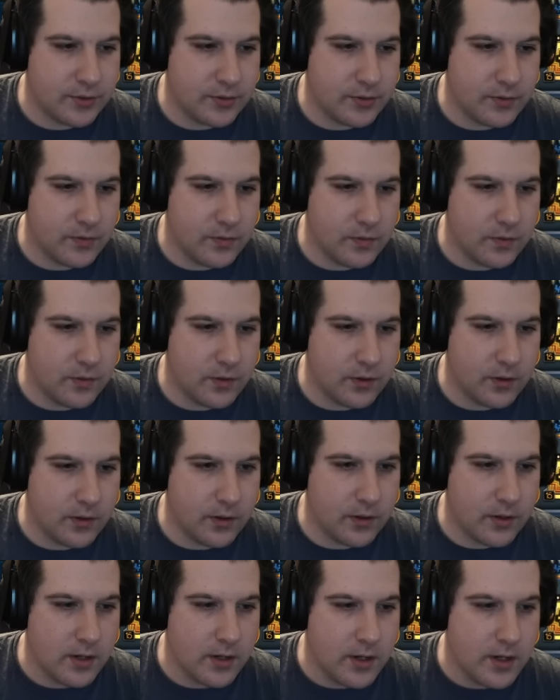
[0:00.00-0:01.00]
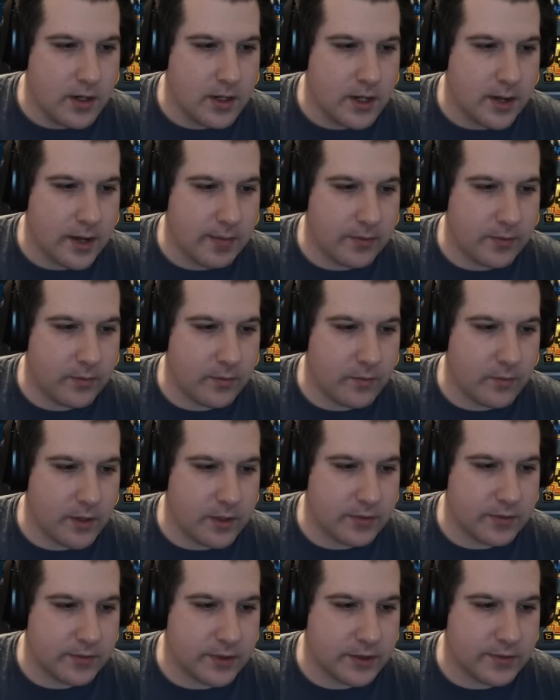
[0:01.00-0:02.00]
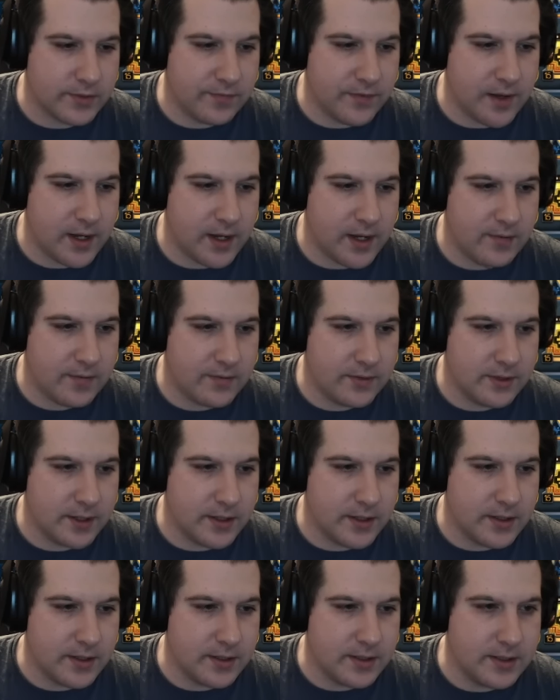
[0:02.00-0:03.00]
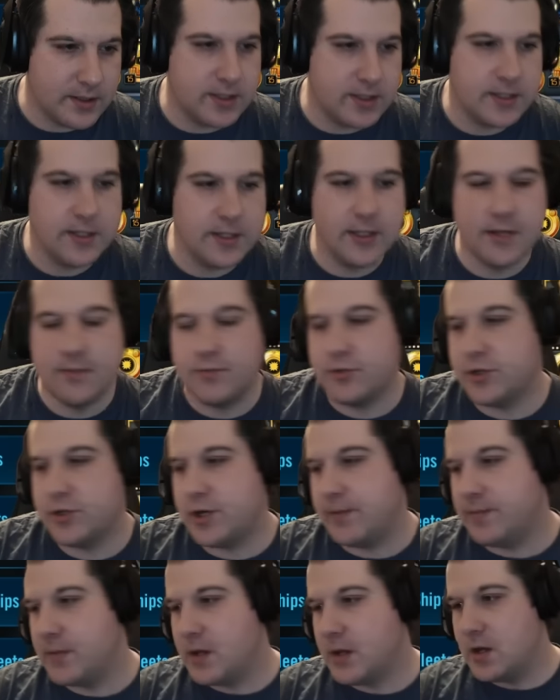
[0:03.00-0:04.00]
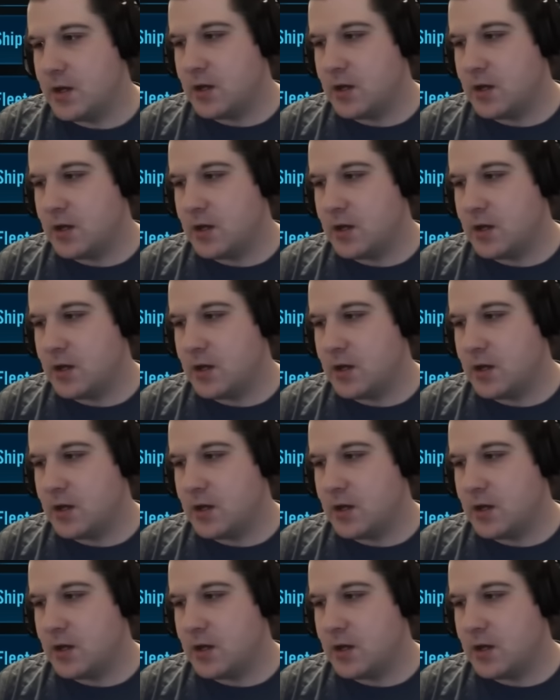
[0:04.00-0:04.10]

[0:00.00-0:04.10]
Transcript: or Captain Rex 5s, and then DTMG.